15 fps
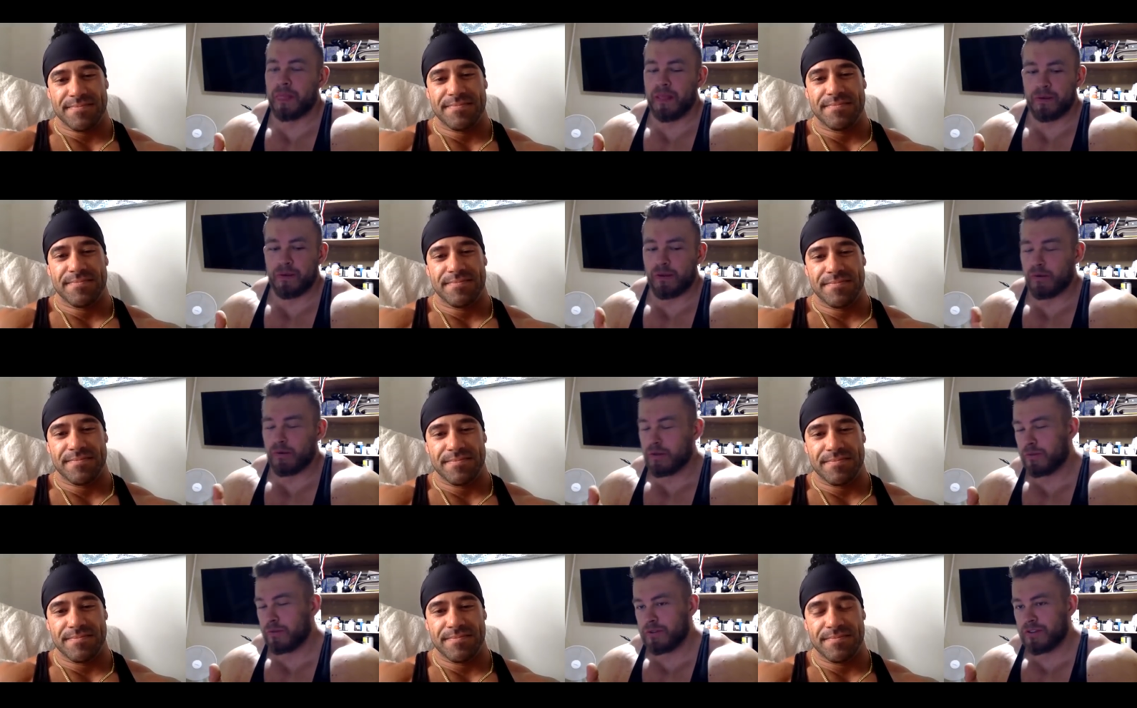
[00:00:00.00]
Speaker 1: you know
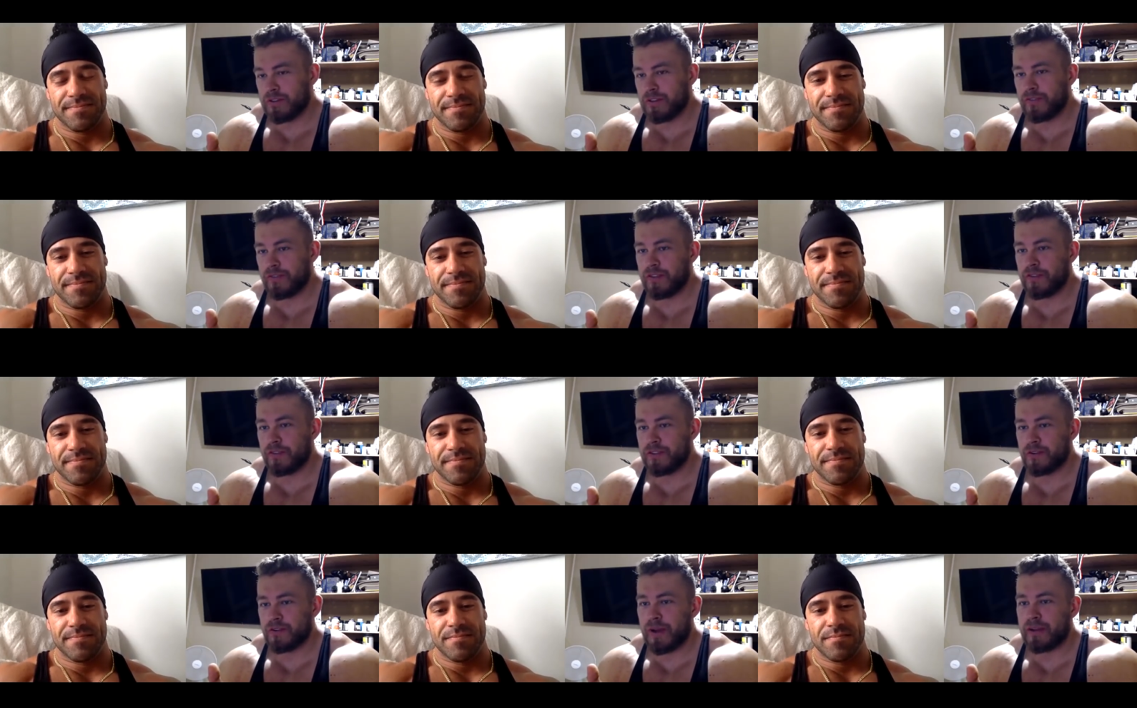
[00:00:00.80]
it was if it
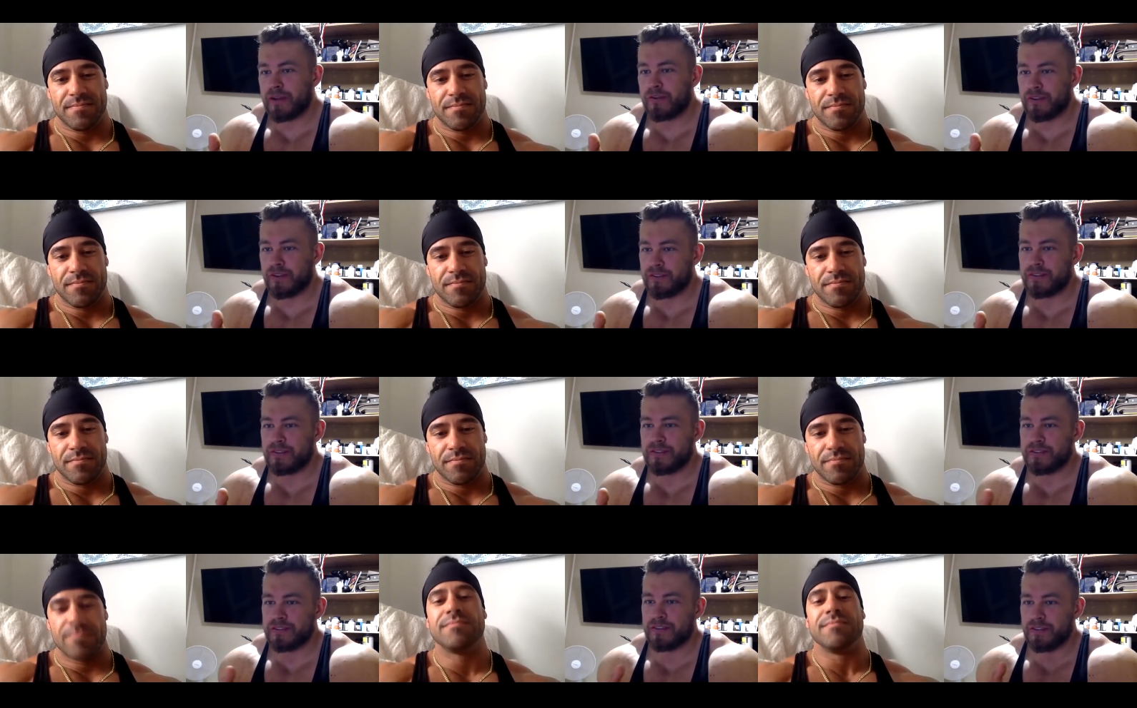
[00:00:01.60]
fits your micro and
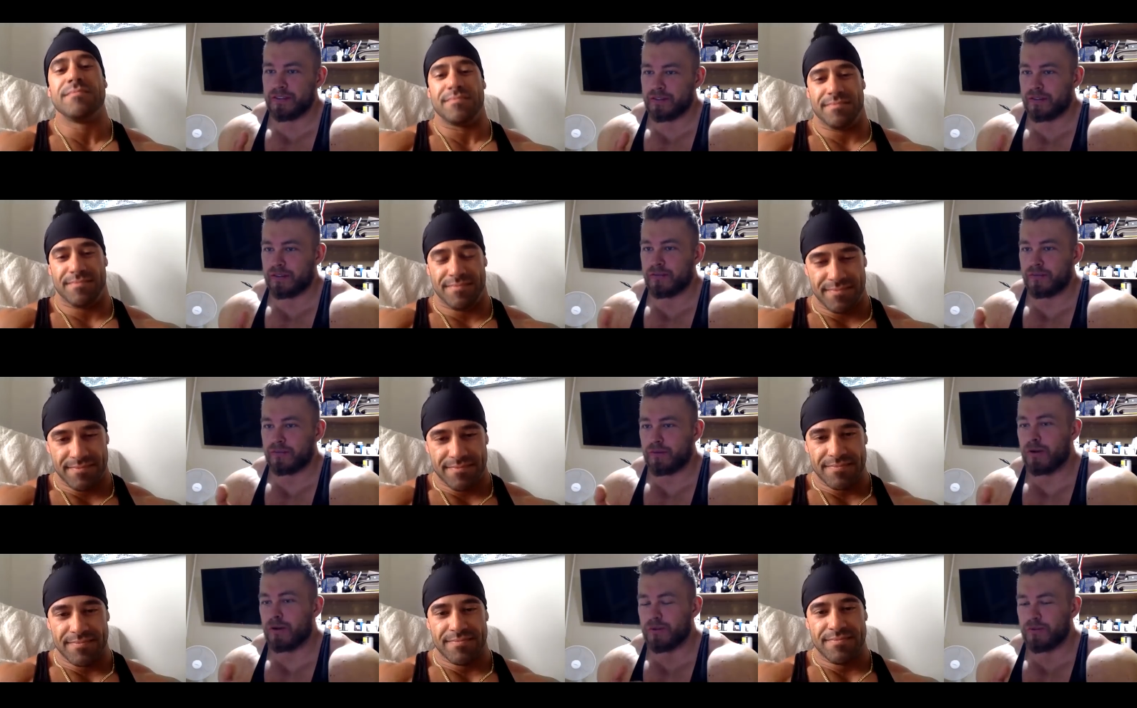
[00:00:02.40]
this the, the
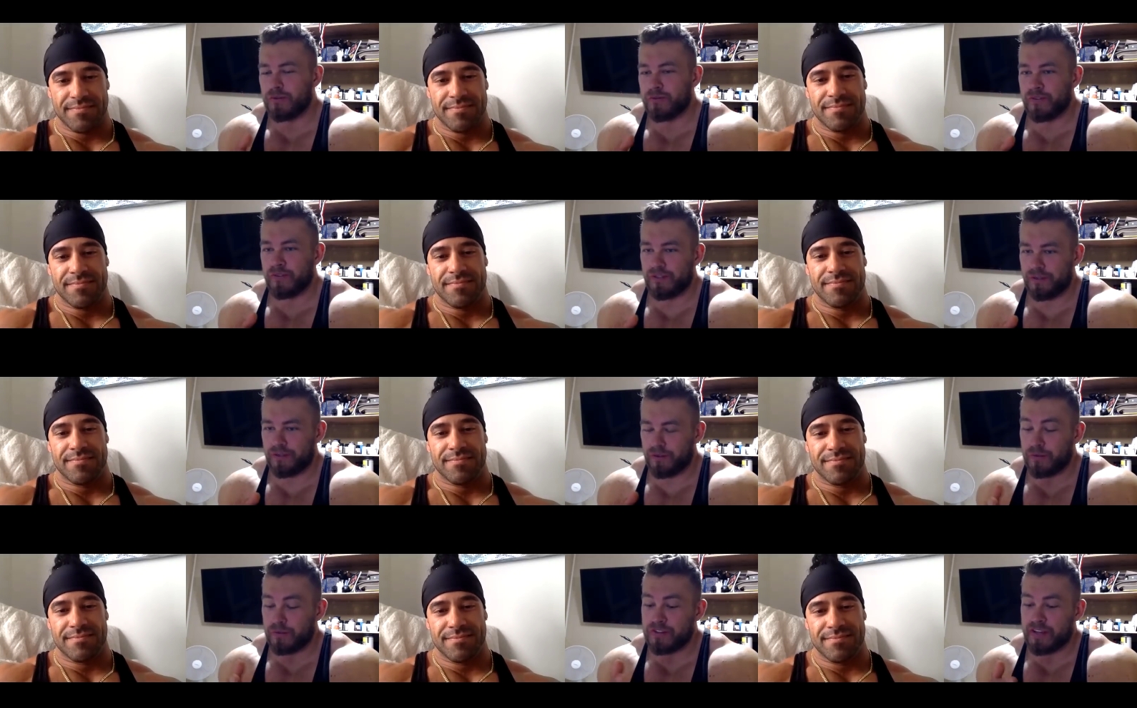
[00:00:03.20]
one you've
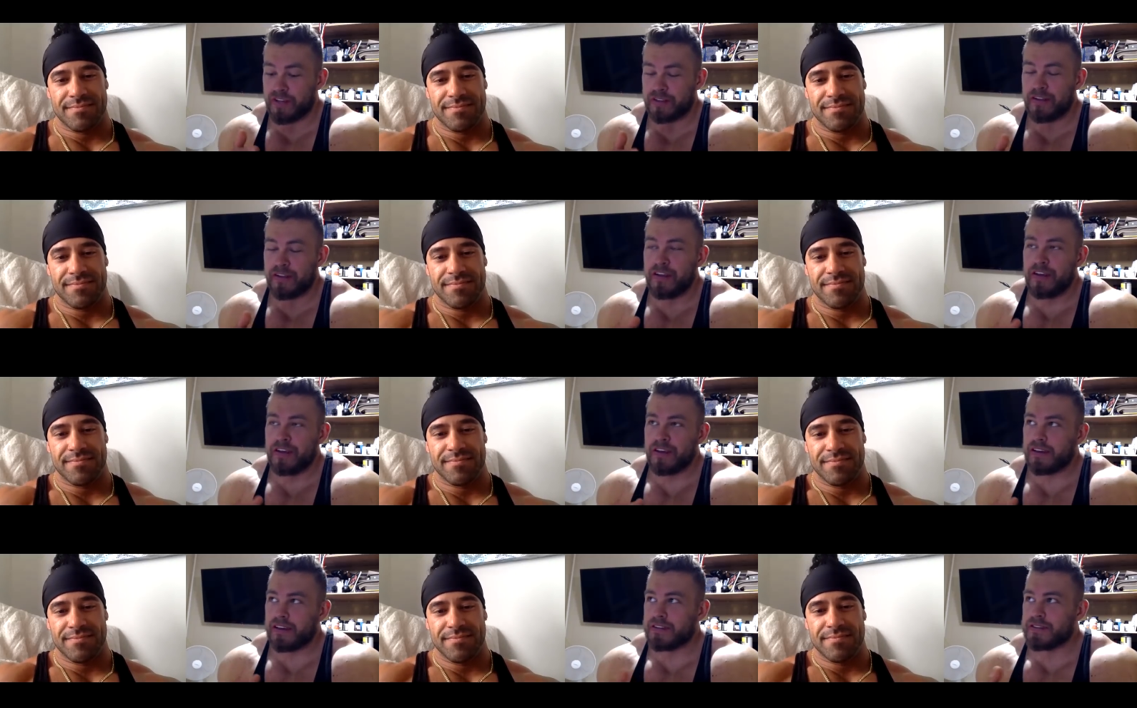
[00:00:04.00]
you said
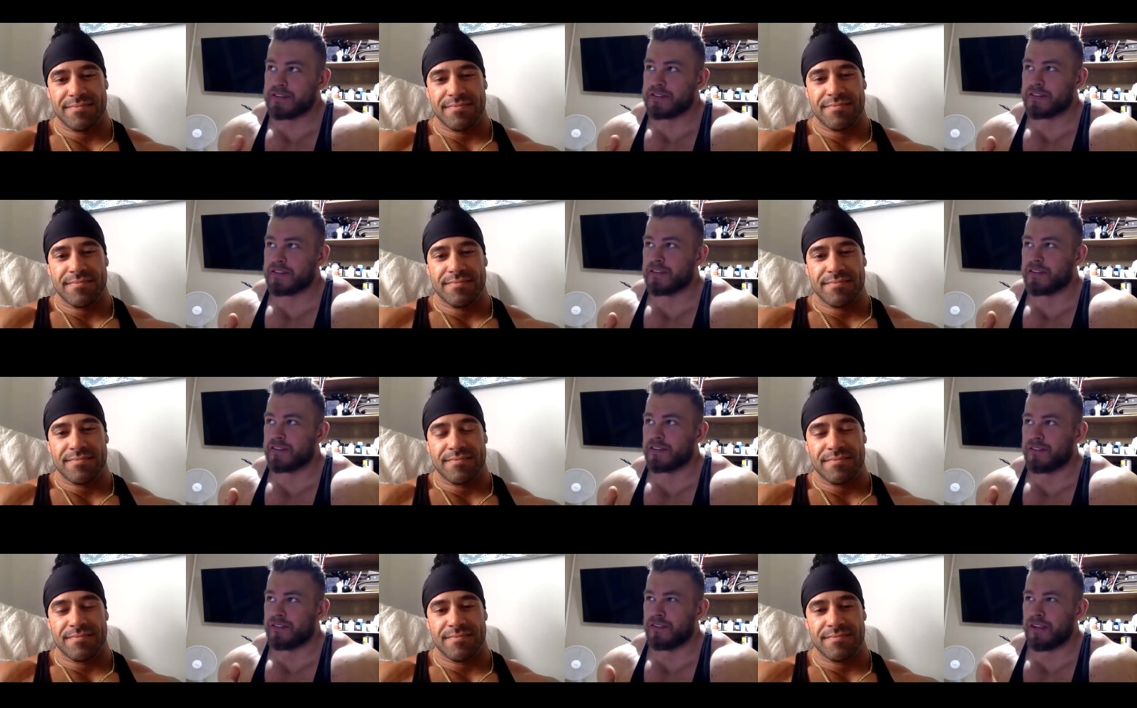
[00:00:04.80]
it's
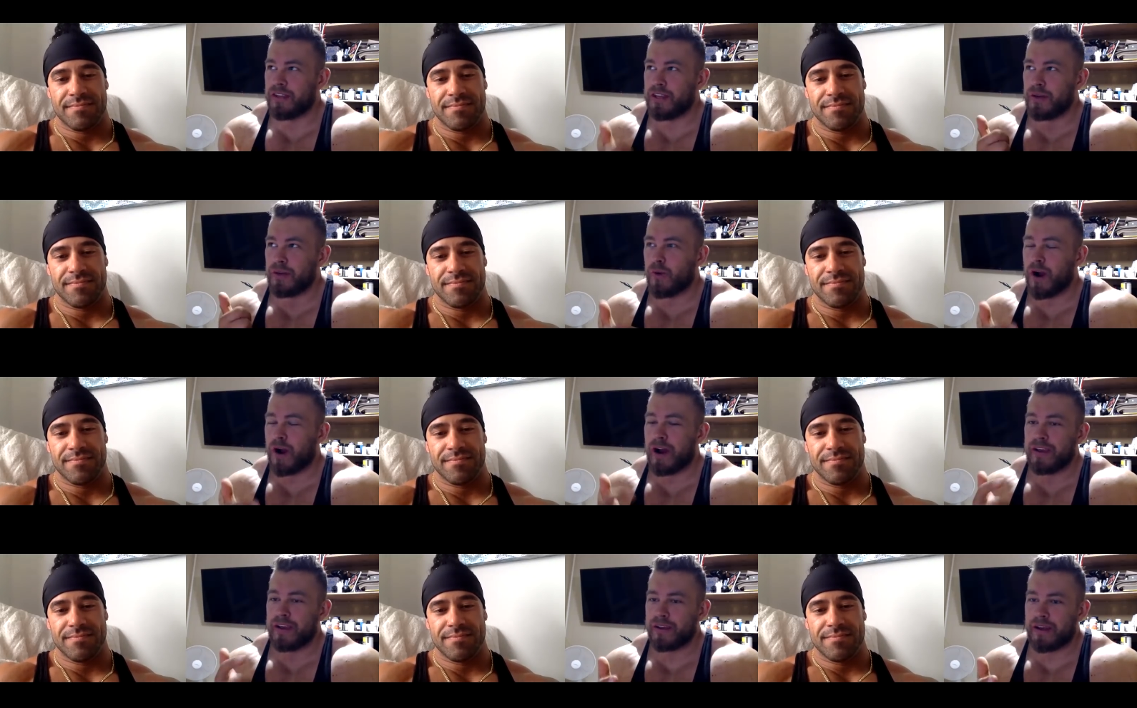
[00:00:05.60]

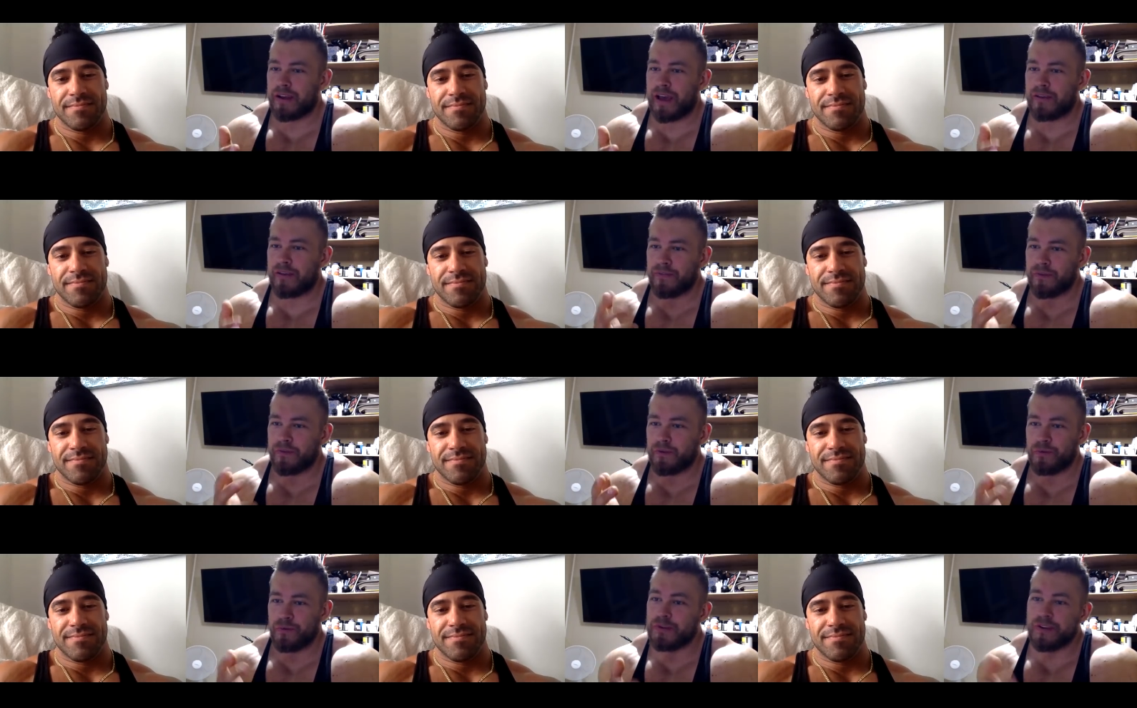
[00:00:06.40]

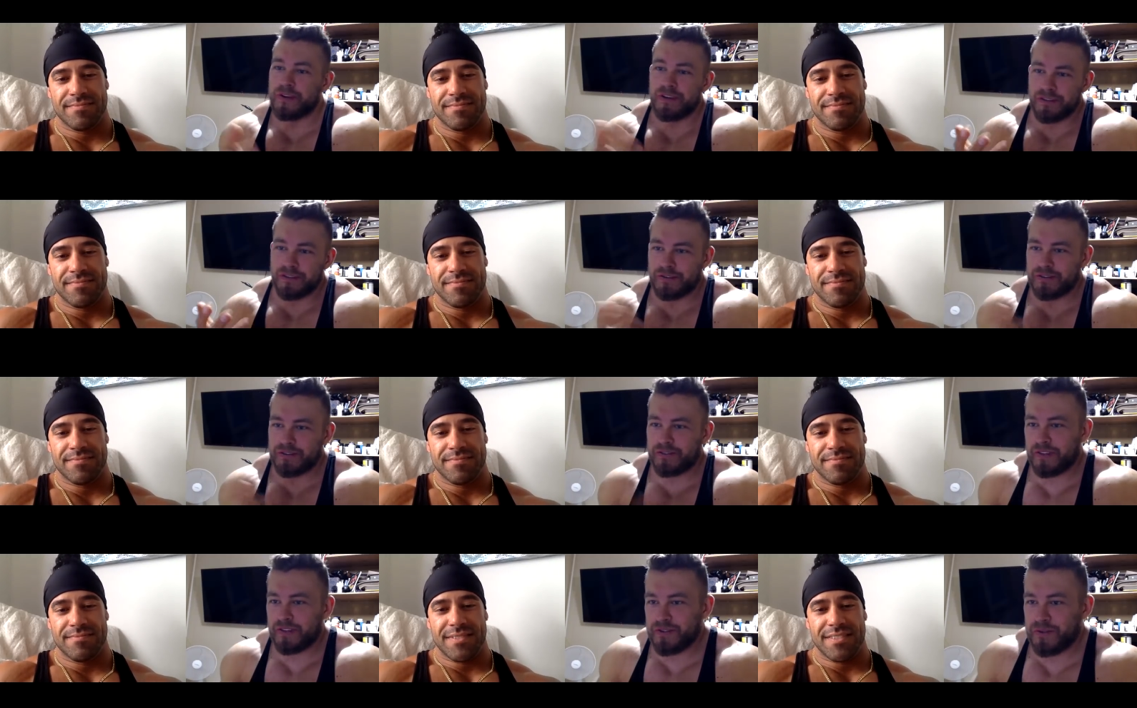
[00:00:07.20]
dyfu does it
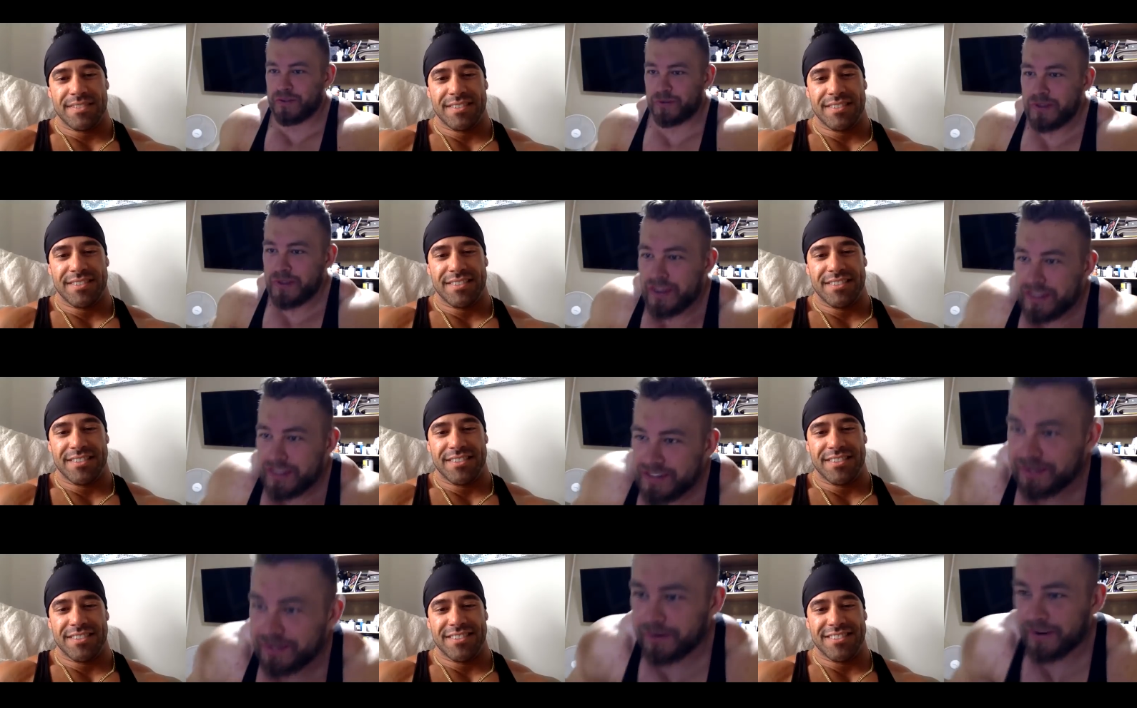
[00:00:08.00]
fit you
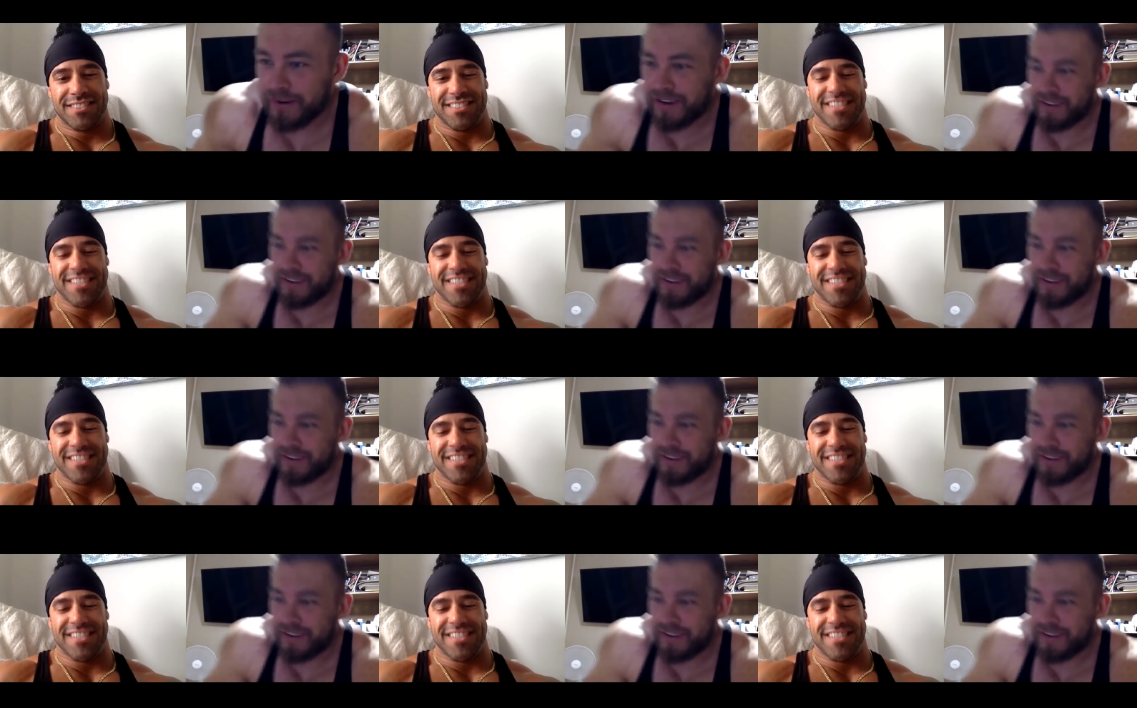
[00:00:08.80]
so